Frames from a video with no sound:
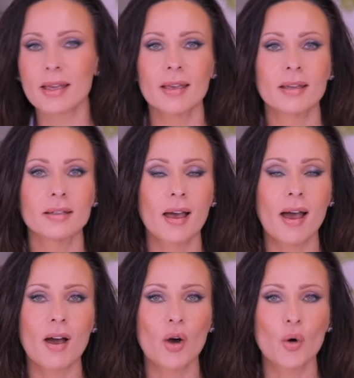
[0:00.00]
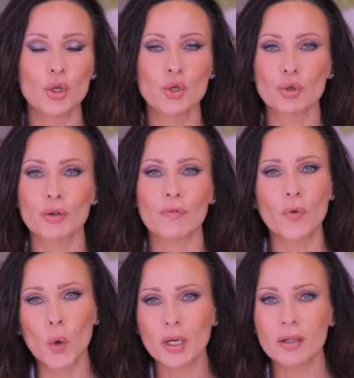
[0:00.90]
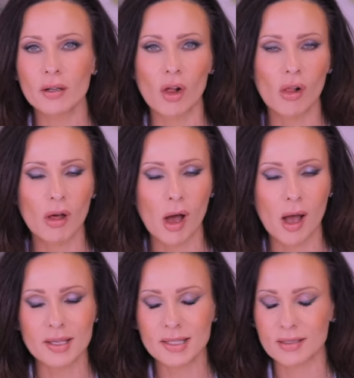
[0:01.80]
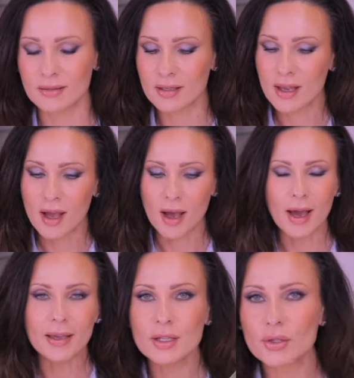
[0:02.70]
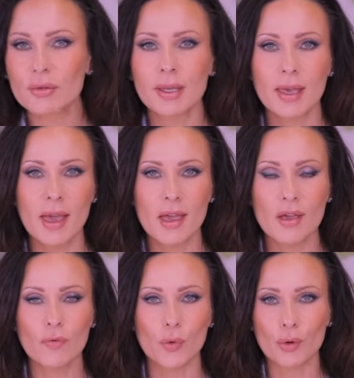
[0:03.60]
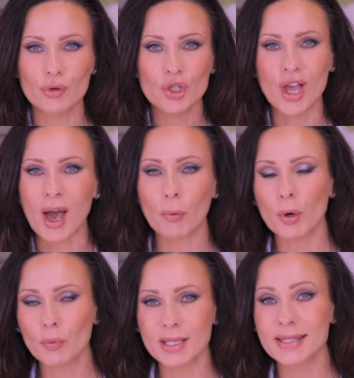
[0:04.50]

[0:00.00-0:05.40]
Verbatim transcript: and how you should avoid it at all costs and hide into a cave or shower with a